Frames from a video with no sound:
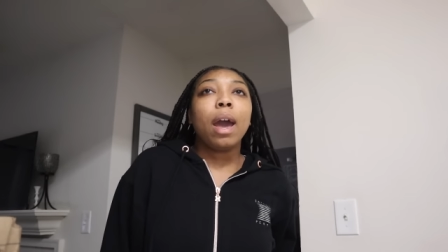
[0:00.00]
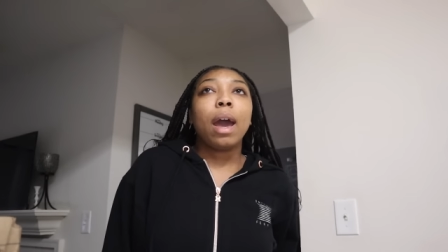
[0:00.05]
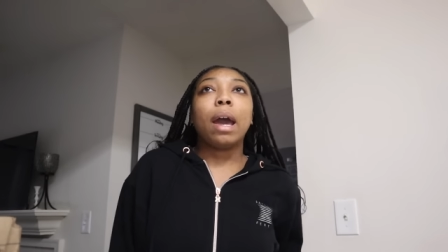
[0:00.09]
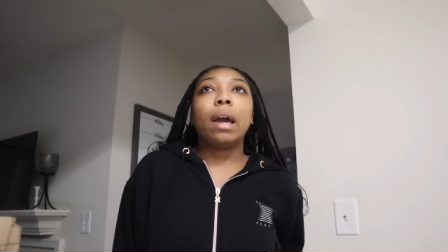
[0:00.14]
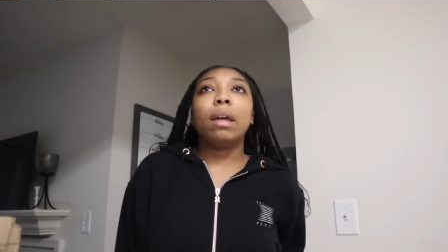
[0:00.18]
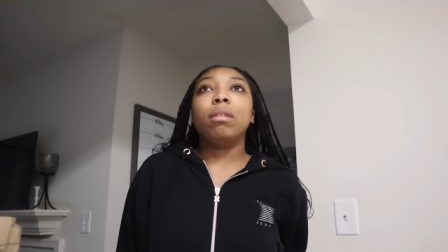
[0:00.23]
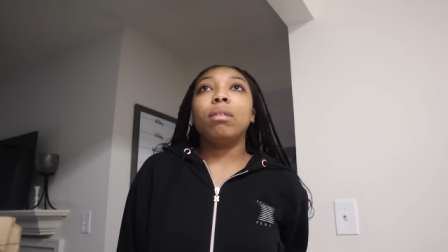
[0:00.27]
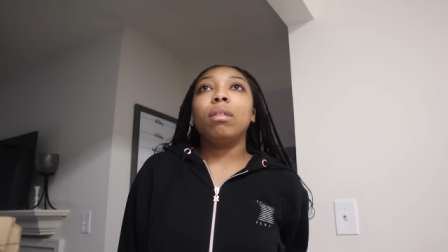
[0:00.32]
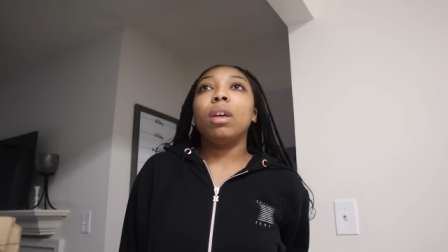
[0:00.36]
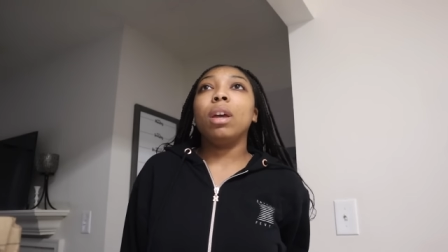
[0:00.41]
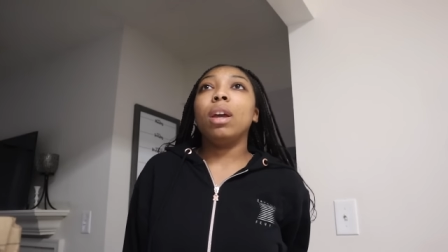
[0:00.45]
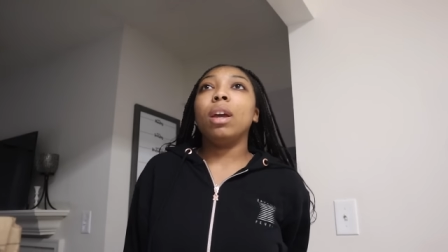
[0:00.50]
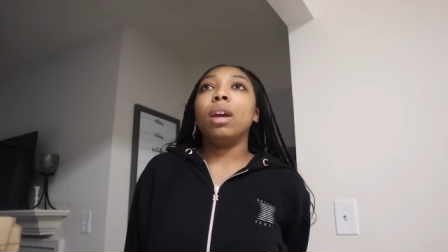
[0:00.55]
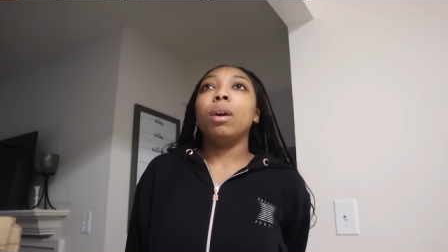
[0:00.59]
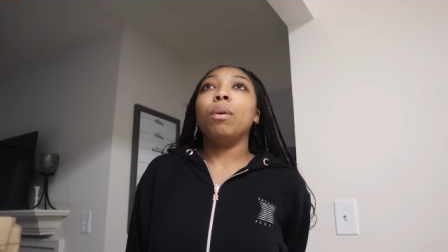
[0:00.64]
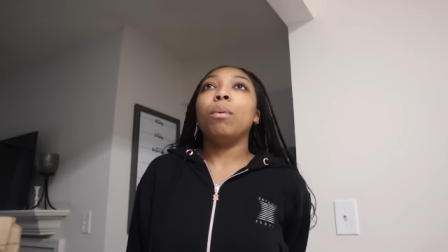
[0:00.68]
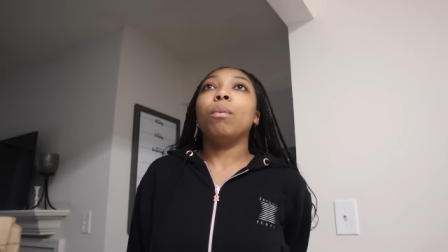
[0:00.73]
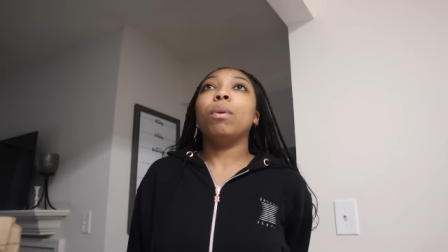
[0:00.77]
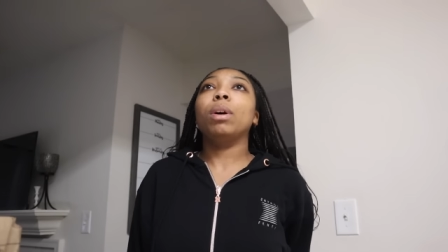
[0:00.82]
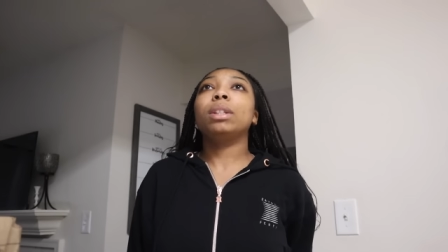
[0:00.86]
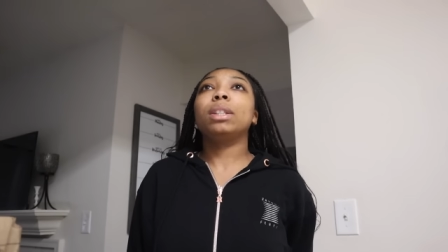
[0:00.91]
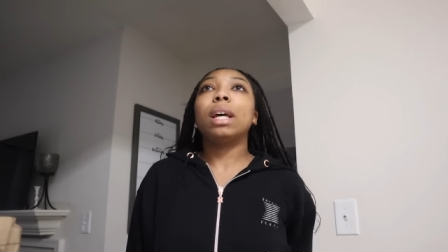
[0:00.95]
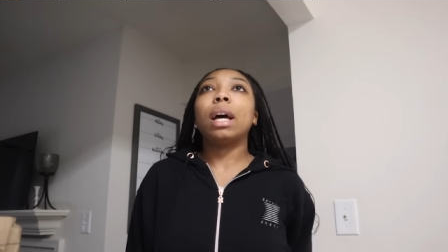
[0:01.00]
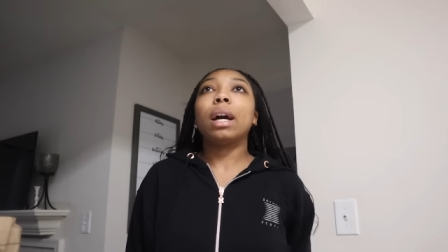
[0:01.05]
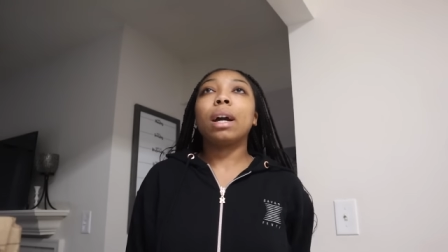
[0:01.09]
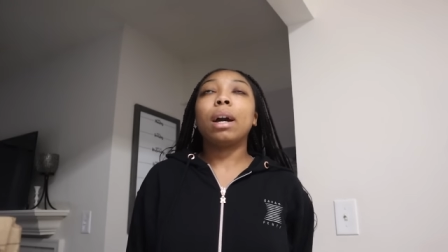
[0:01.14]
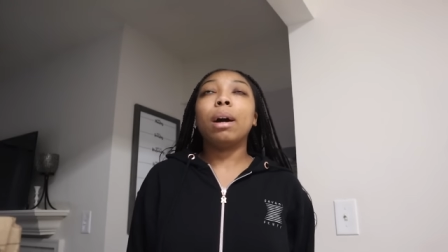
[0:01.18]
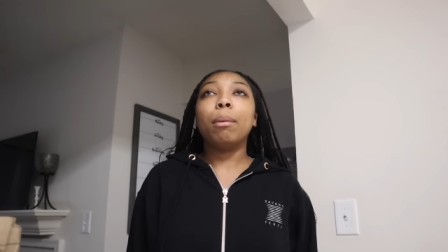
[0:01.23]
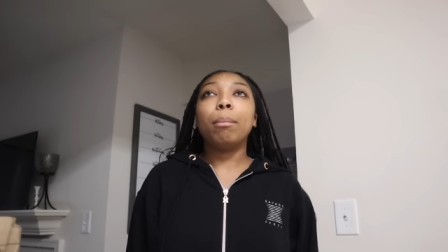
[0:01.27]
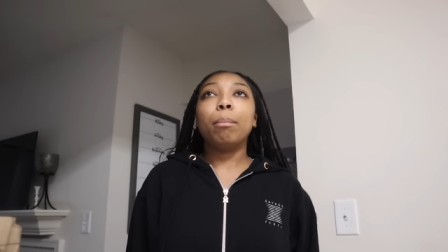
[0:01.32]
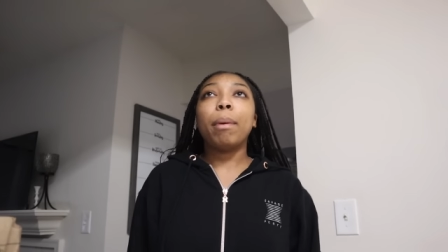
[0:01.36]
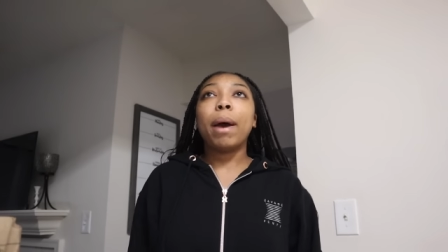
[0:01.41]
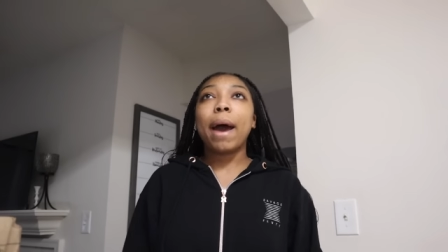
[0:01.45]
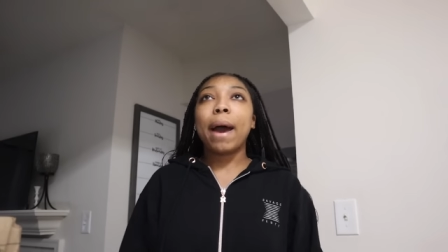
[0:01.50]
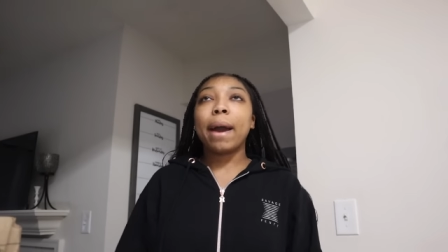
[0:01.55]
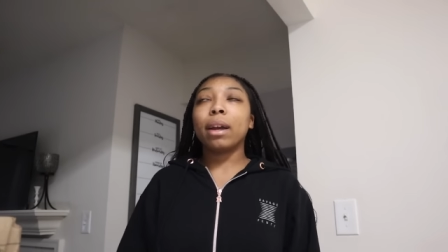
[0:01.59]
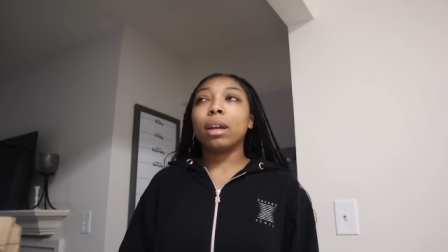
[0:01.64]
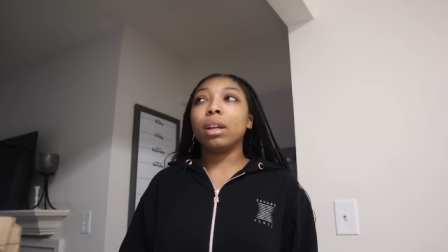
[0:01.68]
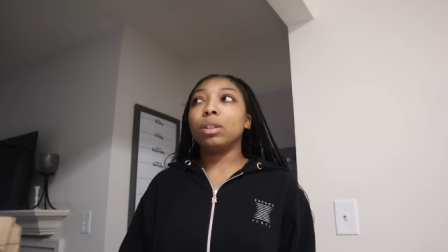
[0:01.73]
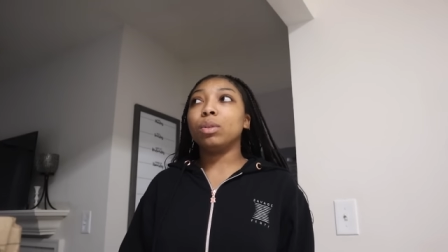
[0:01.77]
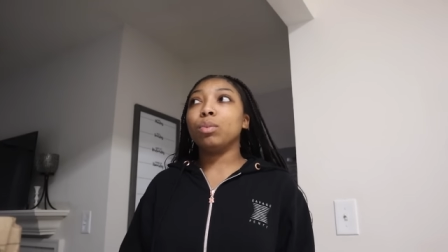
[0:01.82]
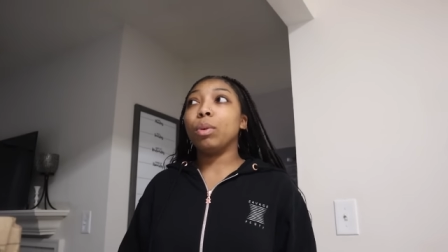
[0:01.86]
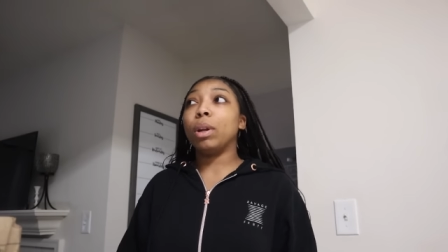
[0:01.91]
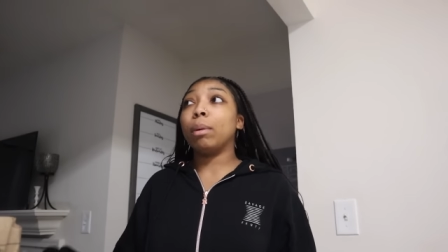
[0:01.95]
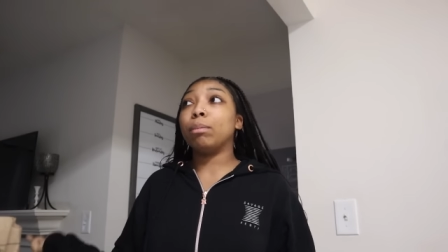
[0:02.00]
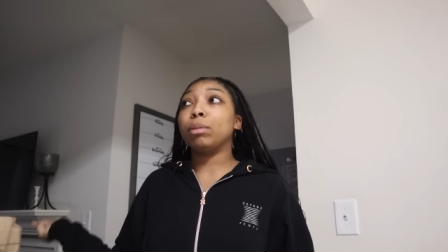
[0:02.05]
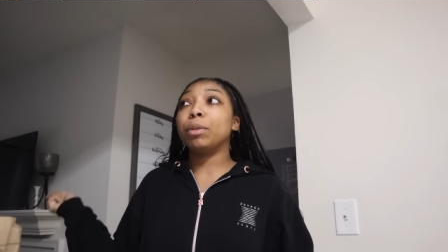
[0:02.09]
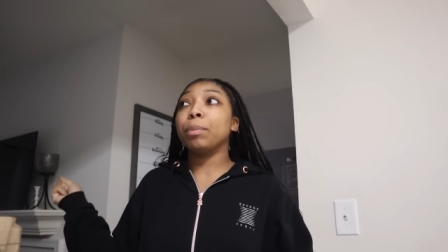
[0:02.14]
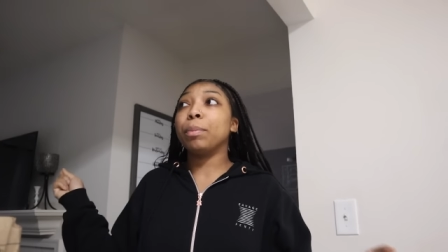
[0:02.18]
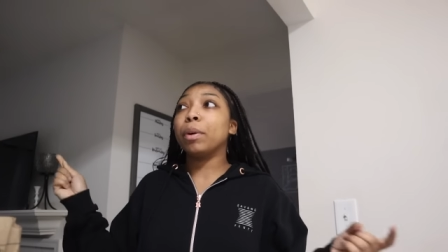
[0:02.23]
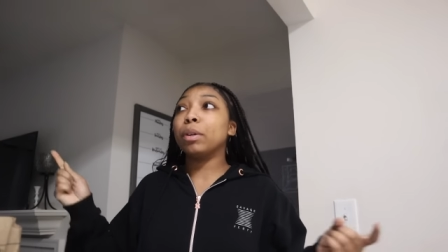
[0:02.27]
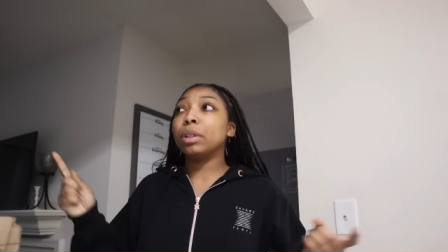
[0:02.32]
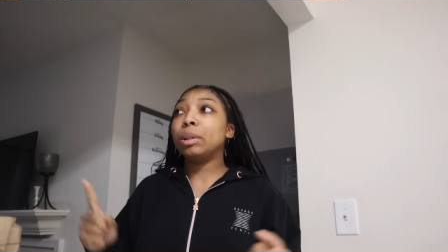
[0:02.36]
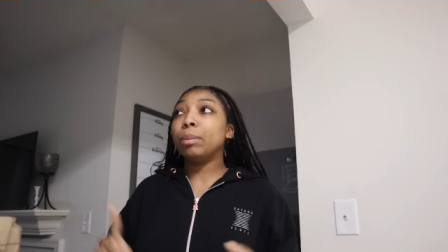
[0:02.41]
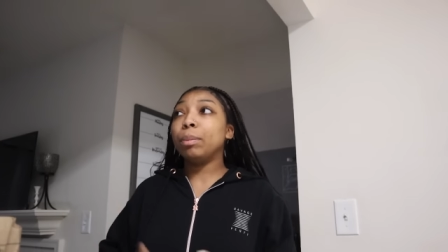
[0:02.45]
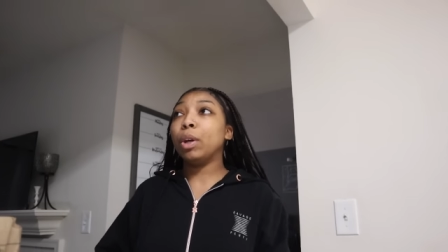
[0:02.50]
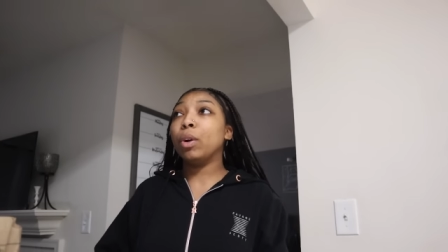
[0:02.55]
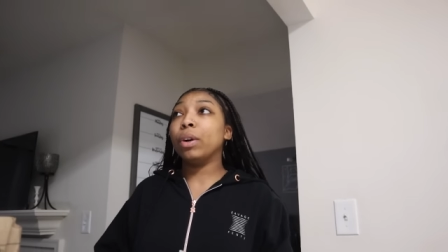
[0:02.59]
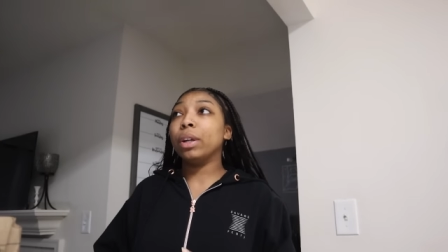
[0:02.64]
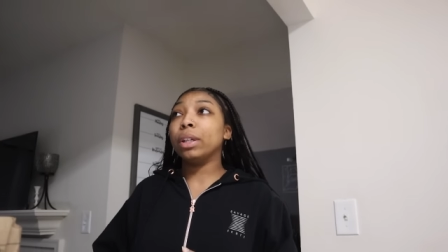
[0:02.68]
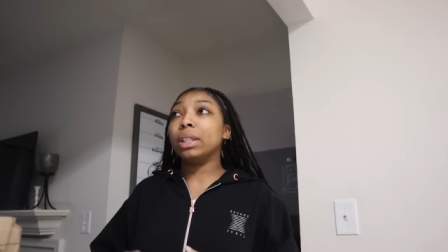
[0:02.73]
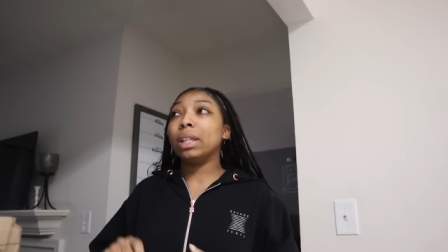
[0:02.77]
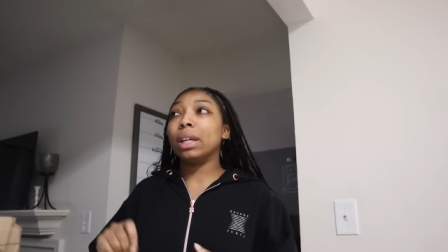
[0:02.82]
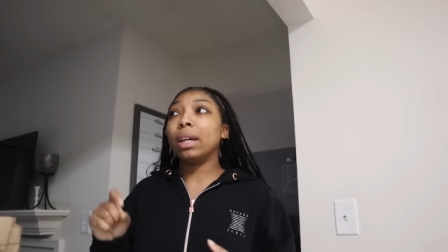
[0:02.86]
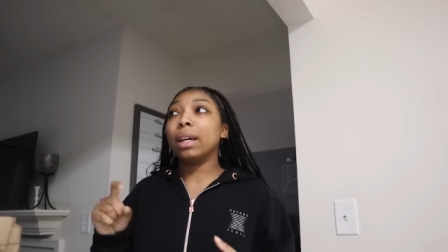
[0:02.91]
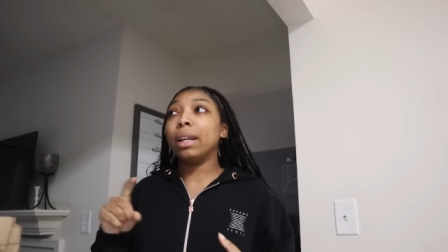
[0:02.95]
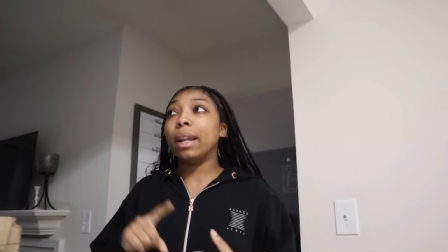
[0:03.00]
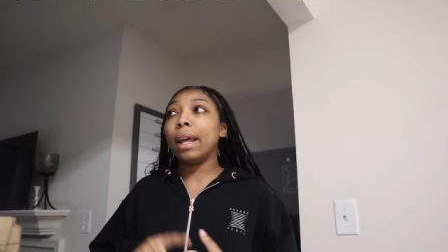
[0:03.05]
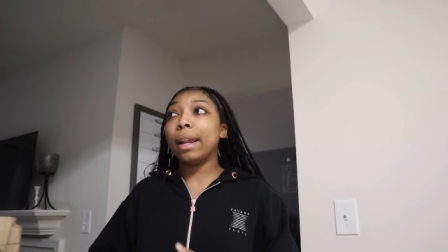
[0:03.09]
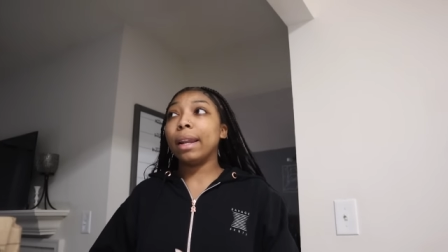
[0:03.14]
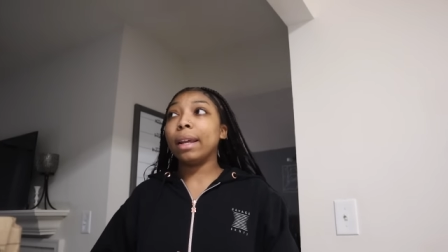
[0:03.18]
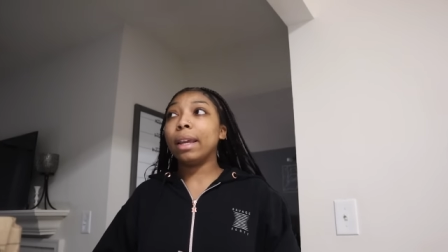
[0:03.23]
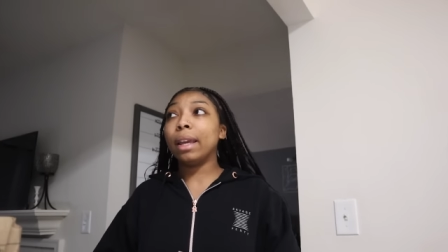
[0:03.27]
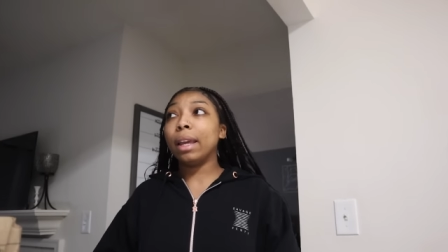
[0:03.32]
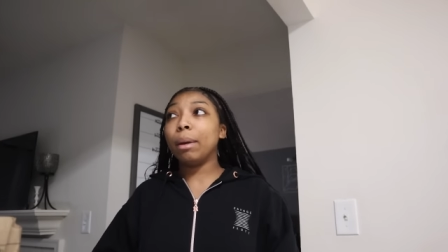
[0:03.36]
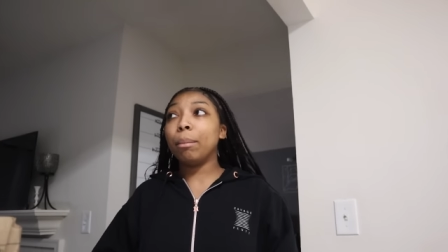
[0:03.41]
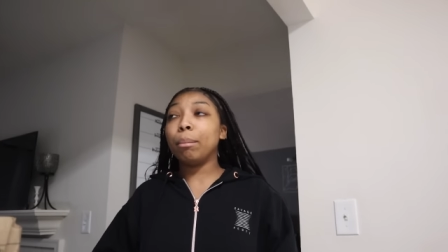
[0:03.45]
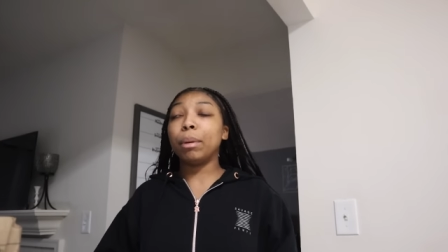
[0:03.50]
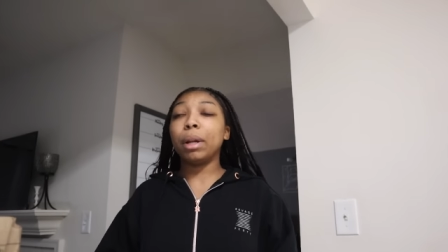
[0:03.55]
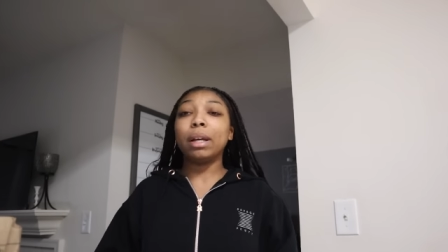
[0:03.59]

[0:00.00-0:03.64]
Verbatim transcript: and then once I come back is when I'm supposed to be going to Connecticut,